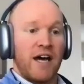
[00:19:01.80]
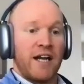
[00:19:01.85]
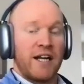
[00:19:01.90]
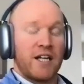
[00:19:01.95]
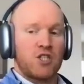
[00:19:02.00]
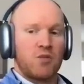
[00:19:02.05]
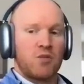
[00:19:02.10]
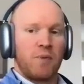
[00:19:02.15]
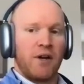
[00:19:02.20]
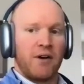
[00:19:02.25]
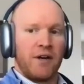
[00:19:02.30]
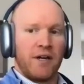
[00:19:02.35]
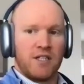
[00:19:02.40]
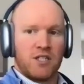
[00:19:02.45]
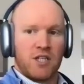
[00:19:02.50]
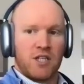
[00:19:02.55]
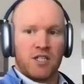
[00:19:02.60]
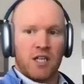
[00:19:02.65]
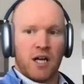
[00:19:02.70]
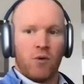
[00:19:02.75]
that
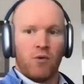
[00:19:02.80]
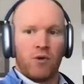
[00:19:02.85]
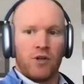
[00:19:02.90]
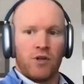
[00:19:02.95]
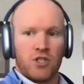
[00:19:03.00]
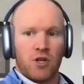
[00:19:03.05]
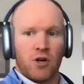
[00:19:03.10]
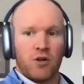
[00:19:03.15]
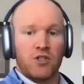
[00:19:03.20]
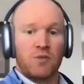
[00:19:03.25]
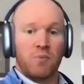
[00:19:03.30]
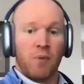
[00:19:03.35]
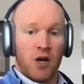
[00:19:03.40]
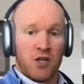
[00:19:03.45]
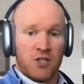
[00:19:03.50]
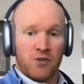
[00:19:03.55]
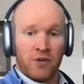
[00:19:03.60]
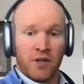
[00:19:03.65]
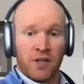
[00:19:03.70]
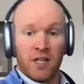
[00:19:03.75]
experience because I want to start
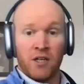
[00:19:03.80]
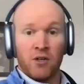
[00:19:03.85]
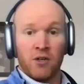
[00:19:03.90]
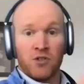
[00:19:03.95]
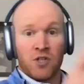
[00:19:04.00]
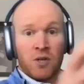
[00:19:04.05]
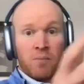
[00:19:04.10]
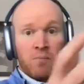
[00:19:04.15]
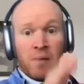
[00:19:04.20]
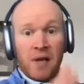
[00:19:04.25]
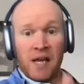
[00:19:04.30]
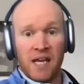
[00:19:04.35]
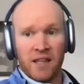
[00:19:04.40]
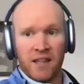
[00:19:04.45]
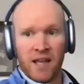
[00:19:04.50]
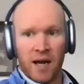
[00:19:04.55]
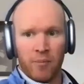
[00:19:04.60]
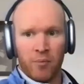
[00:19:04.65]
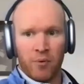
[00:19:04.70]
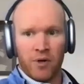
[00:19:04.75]
sponsoring deals and
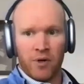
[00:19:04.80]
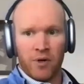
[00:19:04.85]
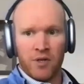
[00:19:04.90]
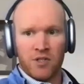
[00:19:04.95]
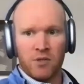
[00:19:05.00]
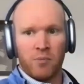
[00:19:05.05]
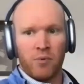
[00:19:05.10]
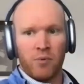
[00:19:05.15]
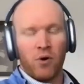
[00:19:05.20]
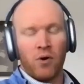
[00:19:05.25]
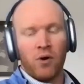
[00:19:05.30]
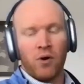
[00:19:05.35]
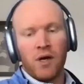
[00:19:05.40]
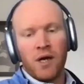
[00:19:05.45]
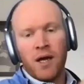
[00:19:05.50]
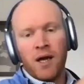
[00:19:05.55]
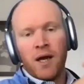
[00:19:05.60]
being that principal